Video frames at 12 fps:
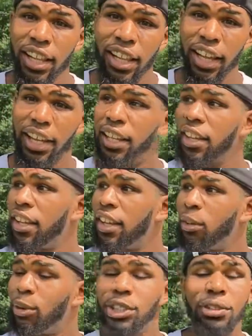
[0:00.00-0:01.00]
Like,
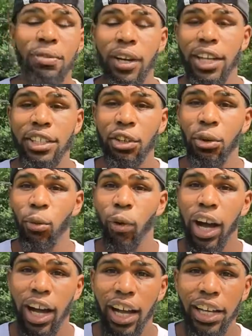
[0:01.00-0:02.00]
once you find your
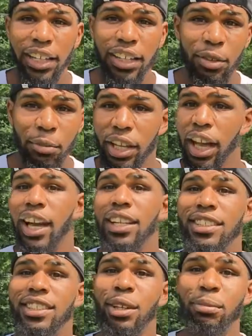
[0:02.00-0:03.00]
why
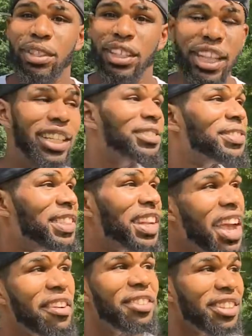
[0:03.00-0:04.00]
behind something, that's when
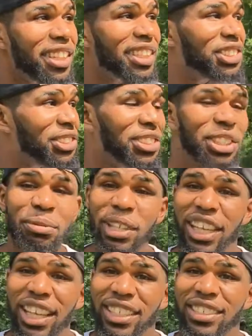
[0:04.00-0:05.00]
everything truly
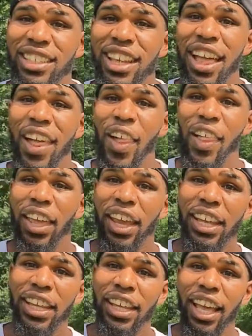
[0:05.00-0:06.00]
begins.
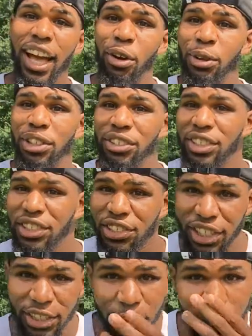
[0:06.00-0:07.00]
Like, I went through this
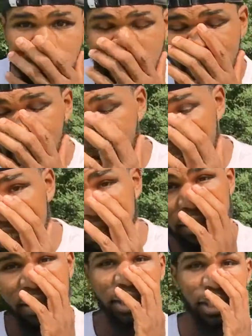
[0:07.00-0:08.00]
transformation the past
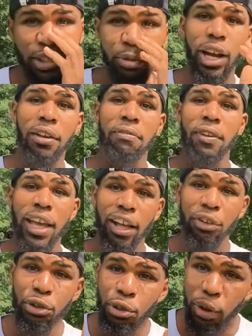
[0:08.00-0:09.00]
few years where I
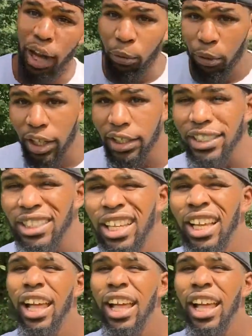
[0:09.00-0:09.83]
found who I was.